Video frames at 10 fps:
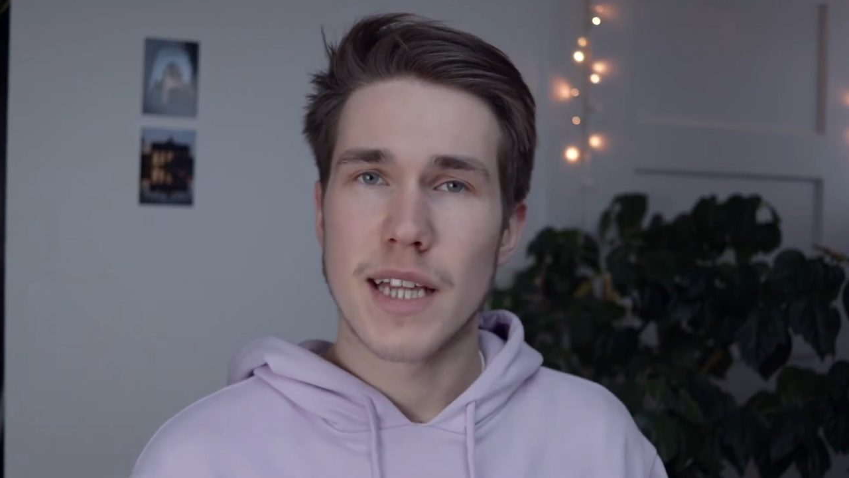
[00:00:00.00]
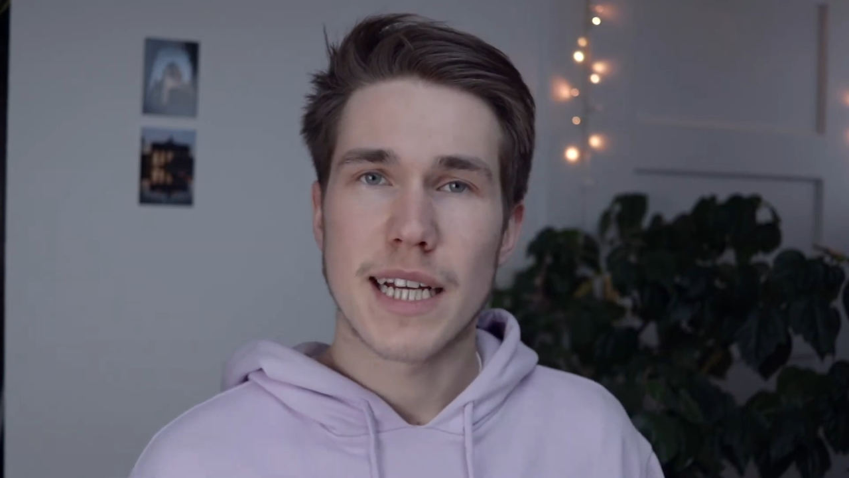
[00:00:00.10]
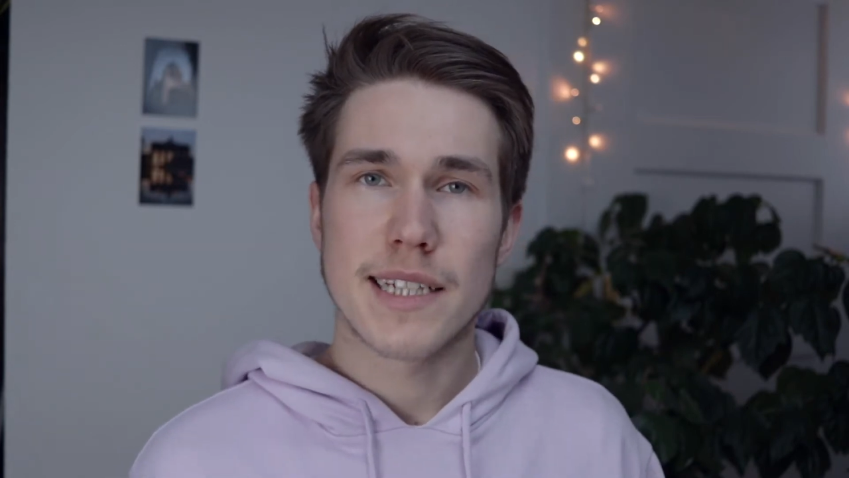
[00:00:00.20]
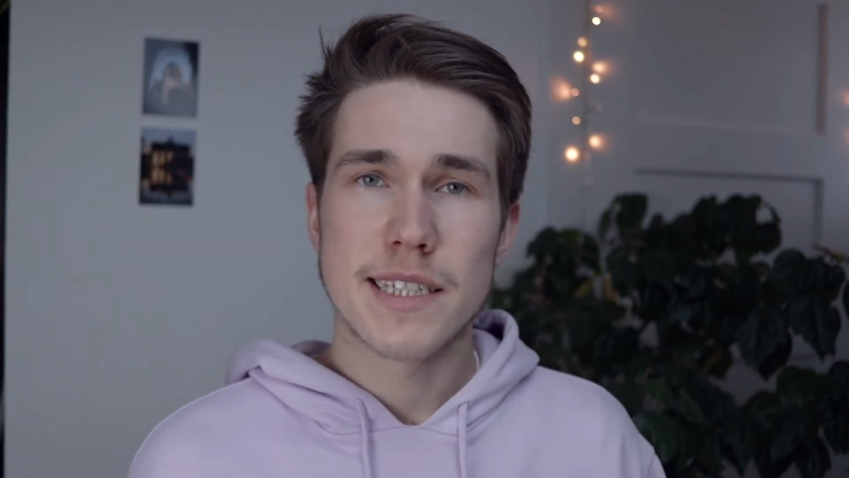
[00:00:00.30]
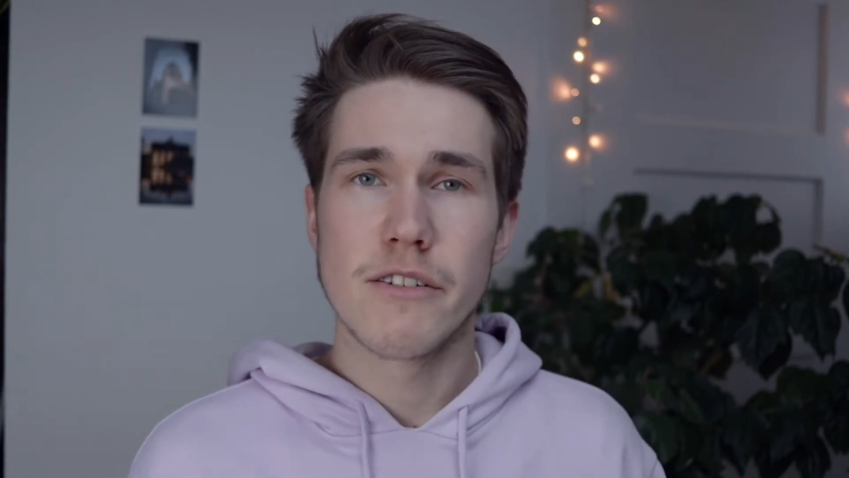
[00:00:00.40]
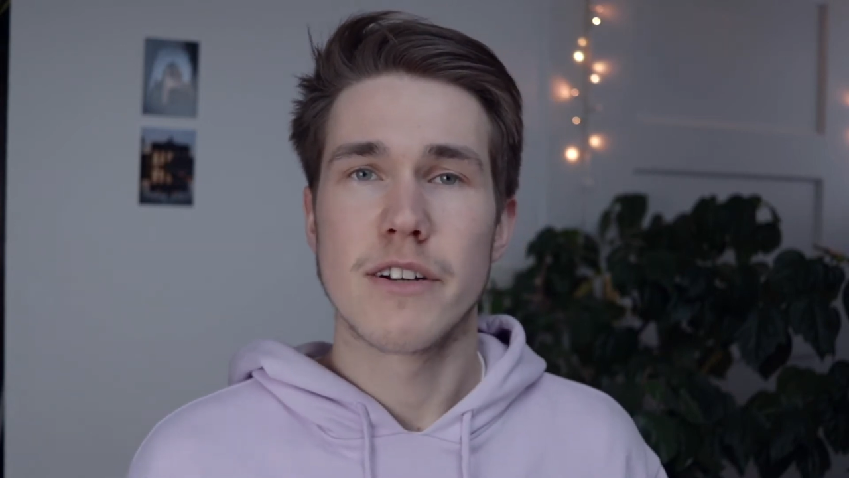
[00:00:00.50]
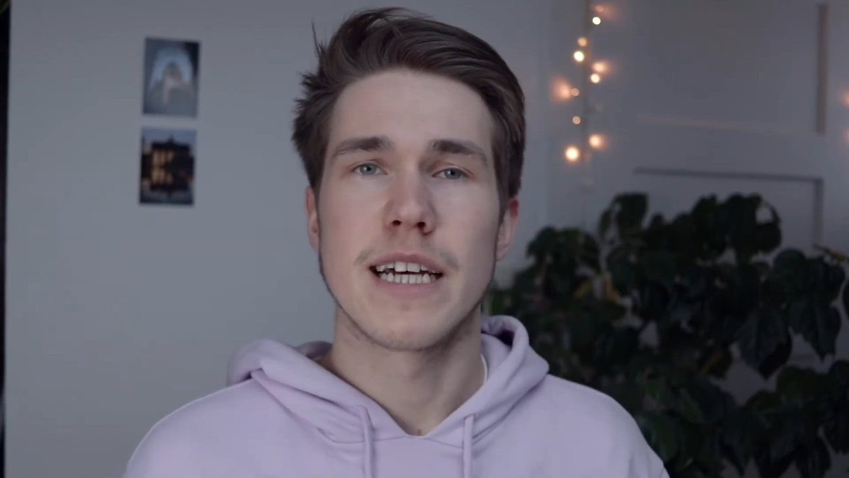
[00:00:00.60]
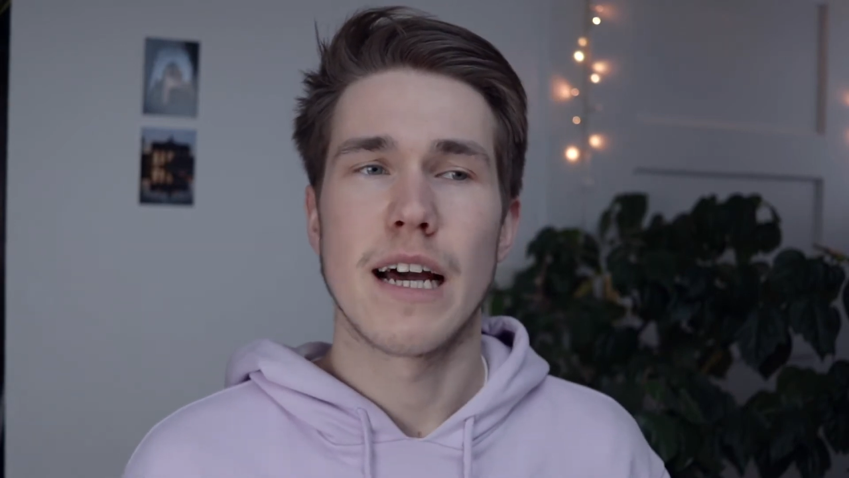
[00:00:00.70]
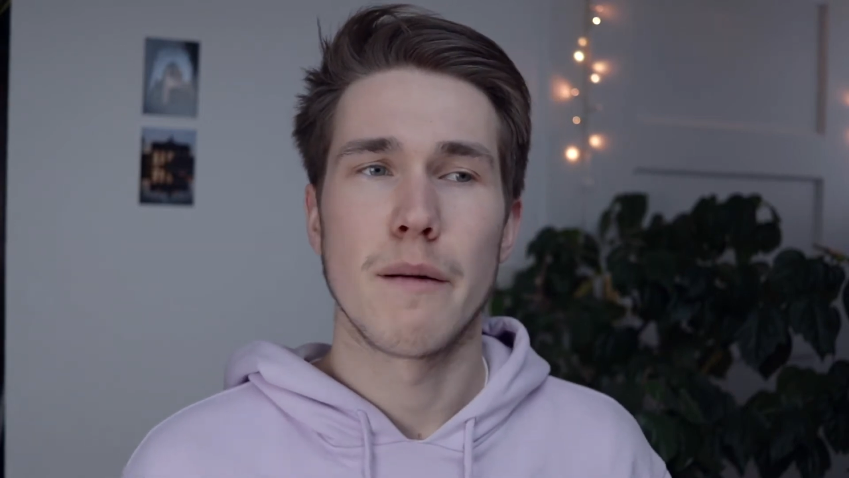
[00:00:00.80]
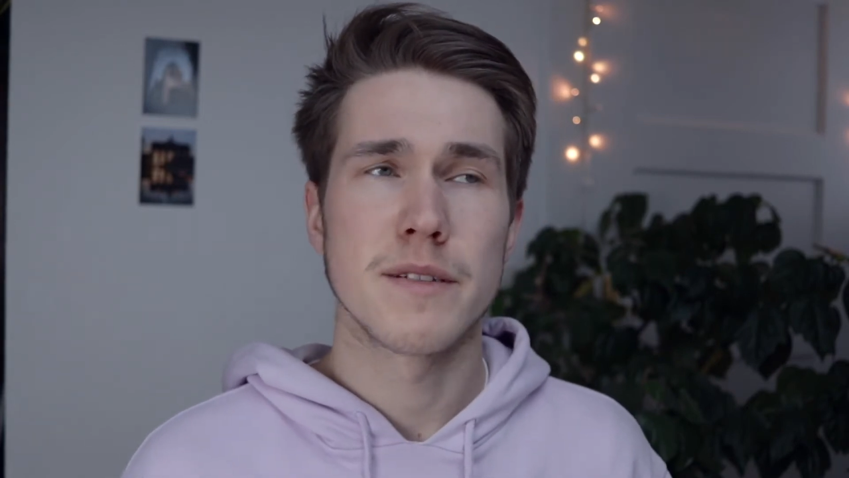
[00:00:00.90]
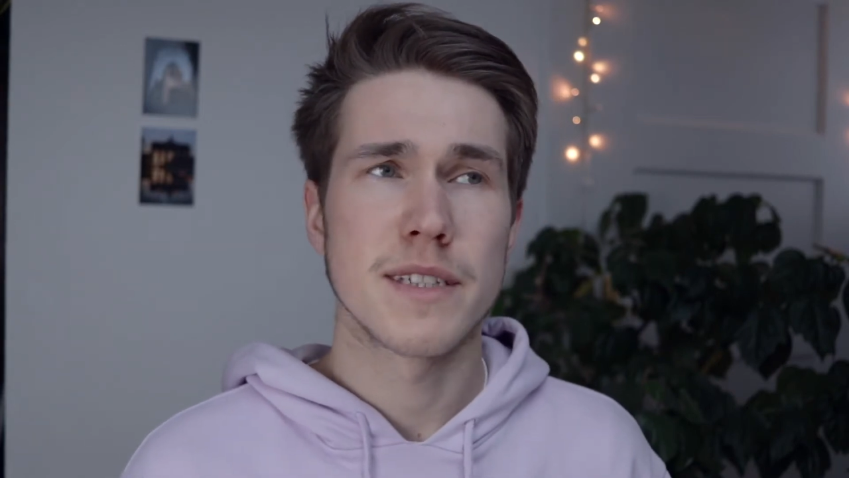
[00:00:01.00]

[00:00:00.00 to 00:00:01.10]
like stereotypes,